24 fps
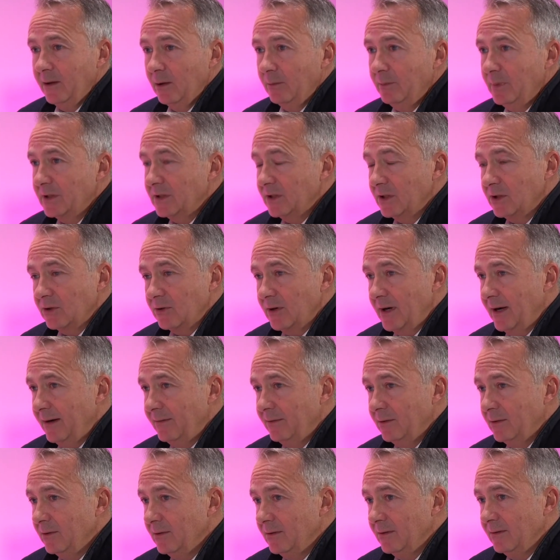Business
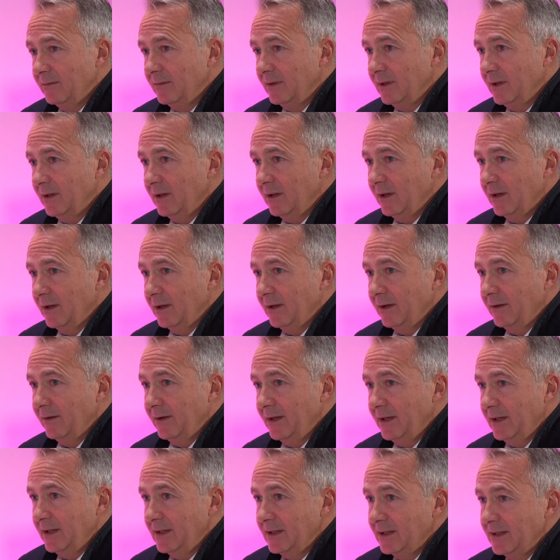travel
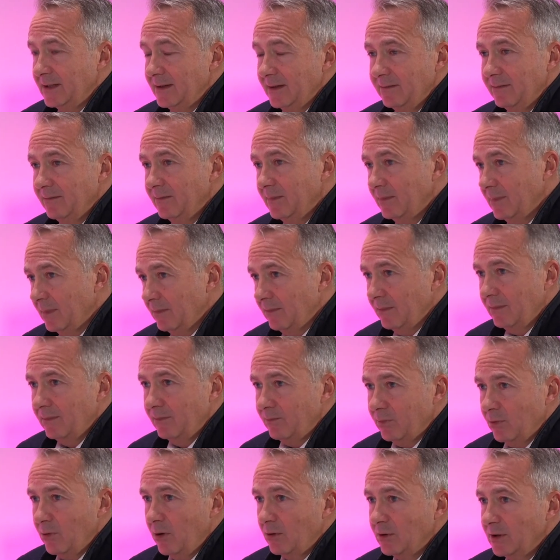is
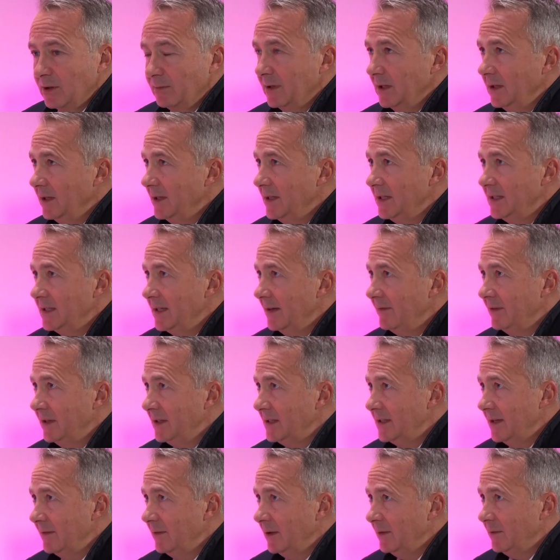approximately
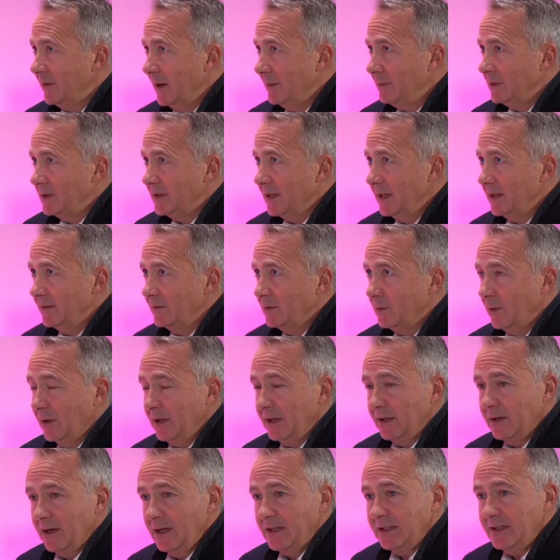70-75% of
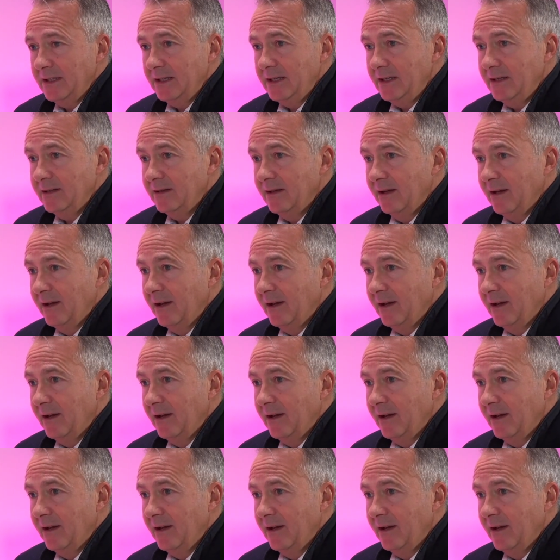2019.